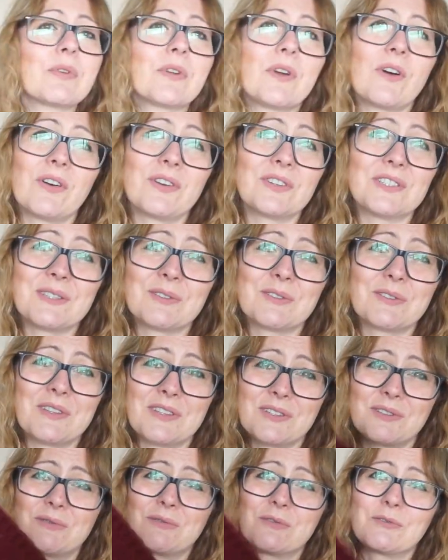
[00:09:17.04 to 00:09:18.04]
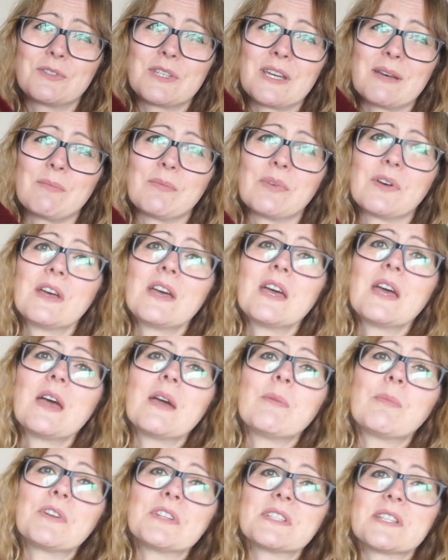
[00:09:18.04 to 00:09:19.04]
put it on because it's, it's damp,
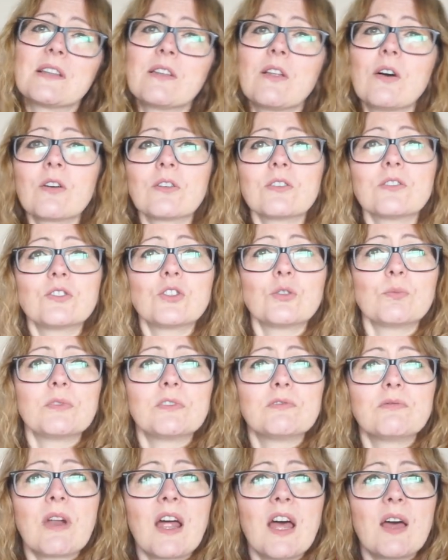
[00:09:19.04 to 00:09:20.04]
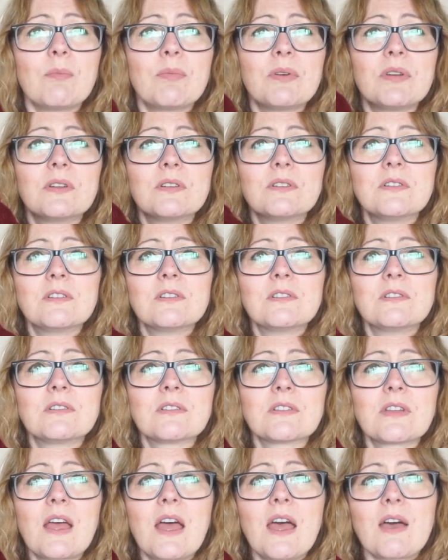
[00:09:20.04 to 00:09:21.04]
but it's a long double wrap
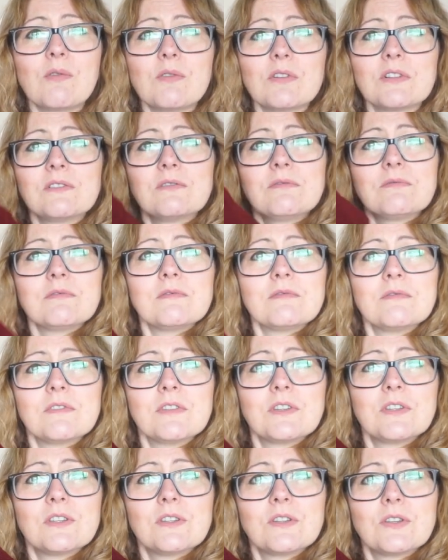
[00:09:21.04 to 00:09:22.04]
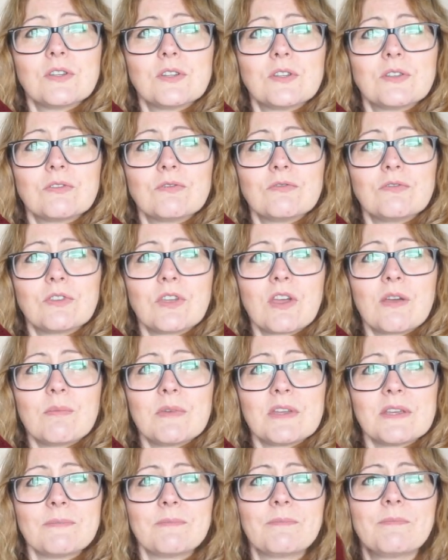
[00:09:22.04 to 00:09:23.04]
cowl, you get
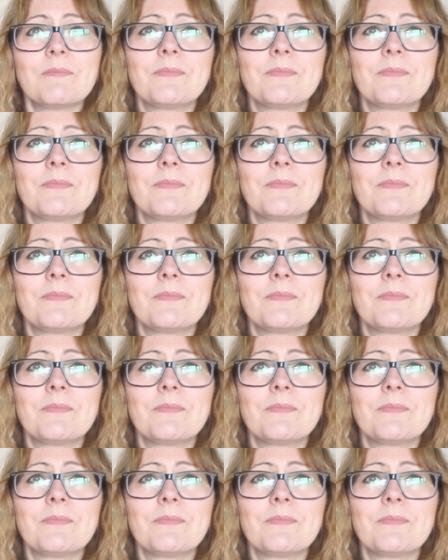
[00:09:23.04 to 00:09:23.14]
me?